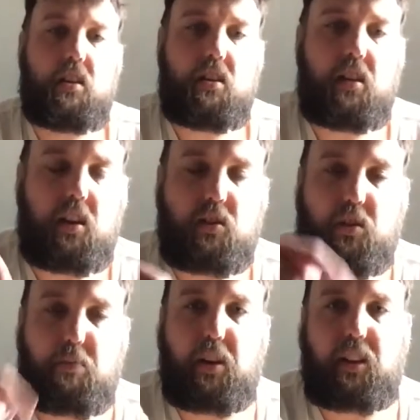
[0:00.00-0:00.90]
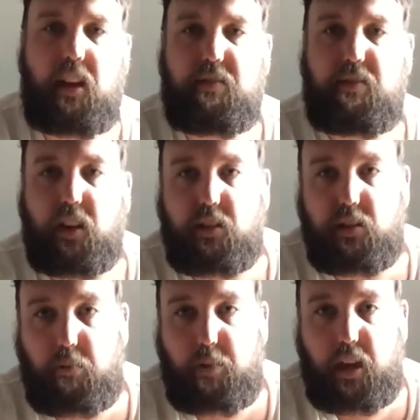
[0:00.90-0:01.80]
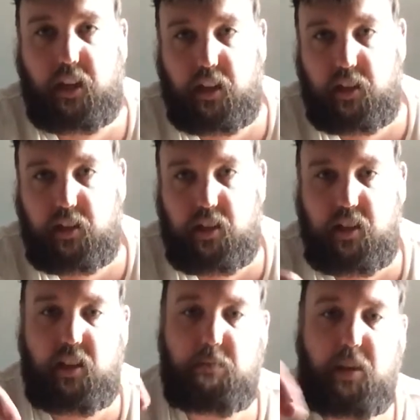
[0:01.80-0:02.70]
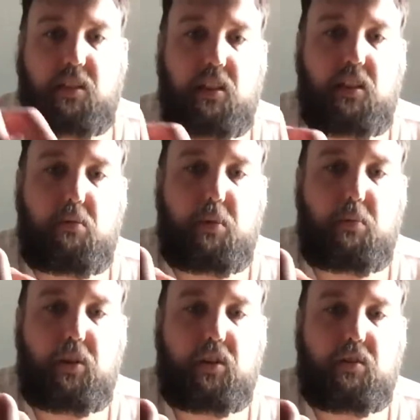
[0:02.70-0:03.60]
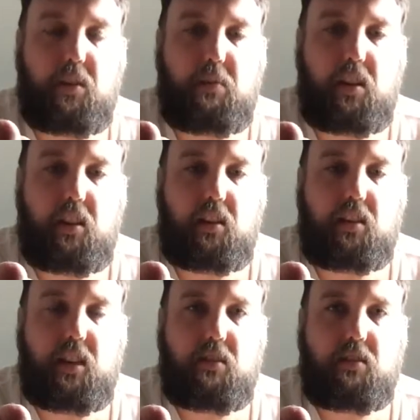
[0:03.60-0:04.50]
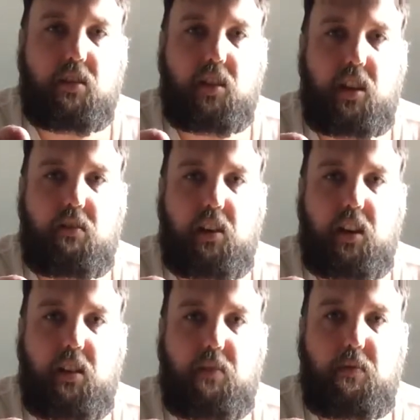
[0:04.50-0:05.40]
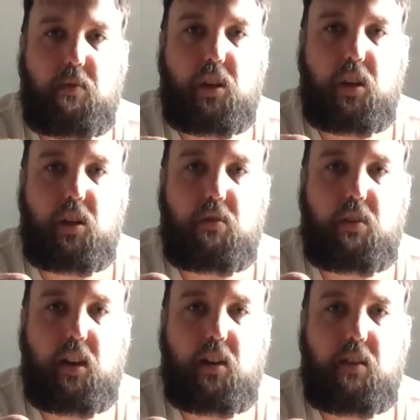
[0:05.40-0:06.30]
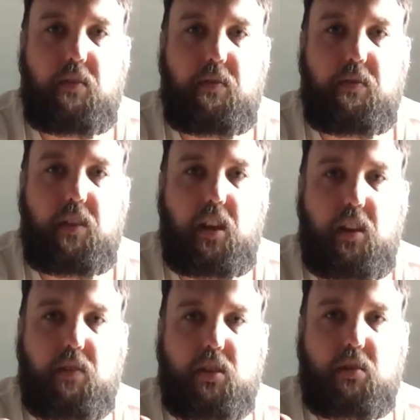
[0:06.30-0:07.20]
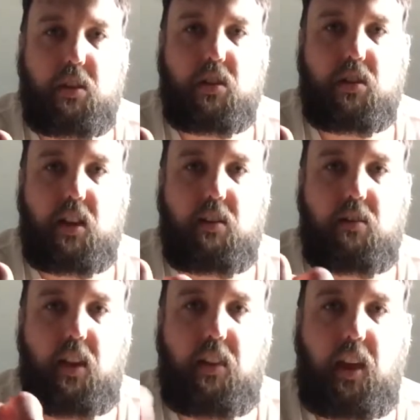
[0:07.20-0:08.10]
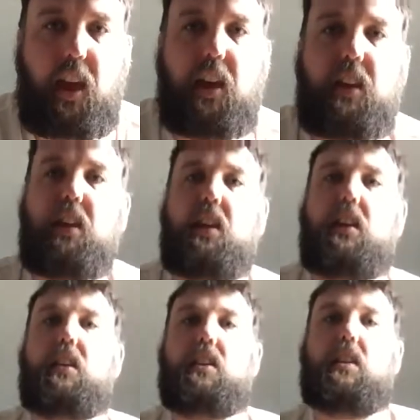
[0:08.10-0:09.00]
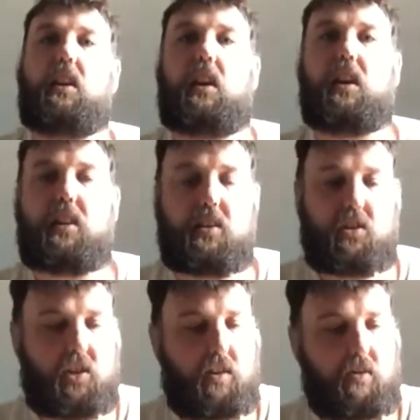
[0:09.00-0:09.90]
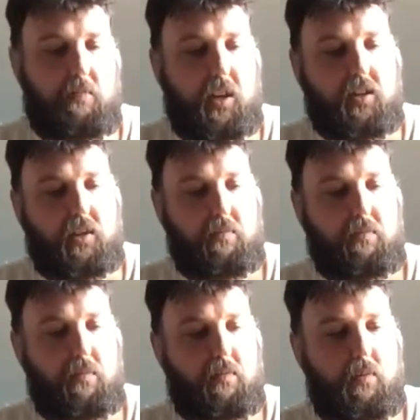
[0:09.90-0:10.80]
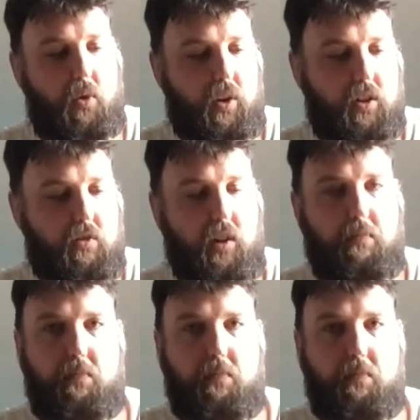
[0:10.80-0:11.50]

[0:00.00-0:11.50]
and then as you bring that flutter knob back in, it makes it a little bit more extreme, and I think the sounds are generally, when you have the switch down like that, that generally makes them more extreme.